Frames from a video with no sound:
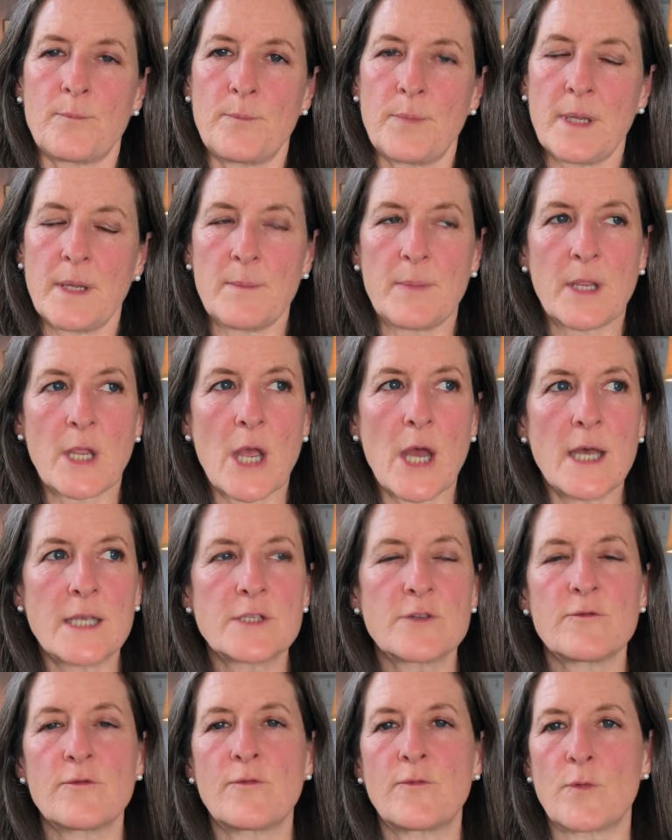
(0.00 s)

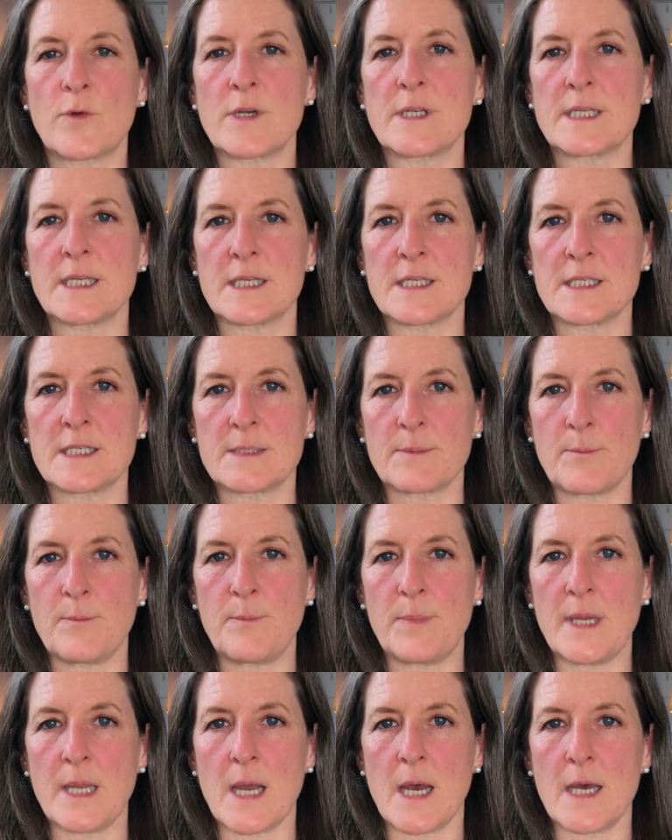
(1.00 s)
because of forces
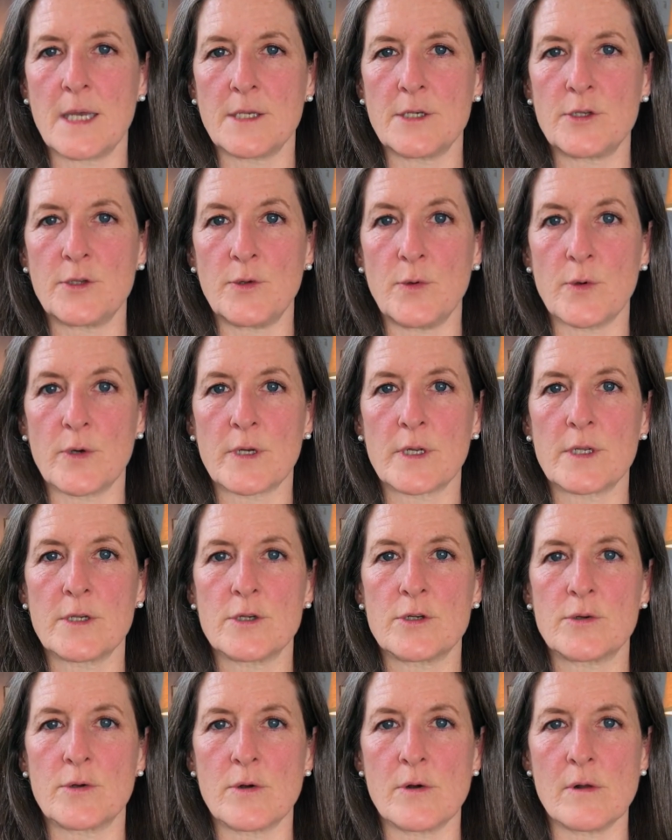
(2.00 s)
beyond your
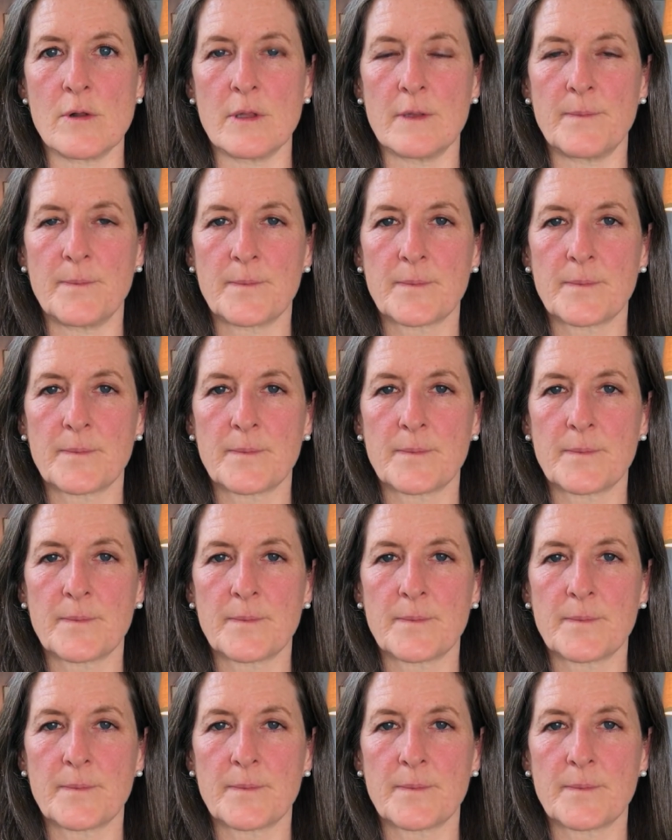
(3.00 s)
control.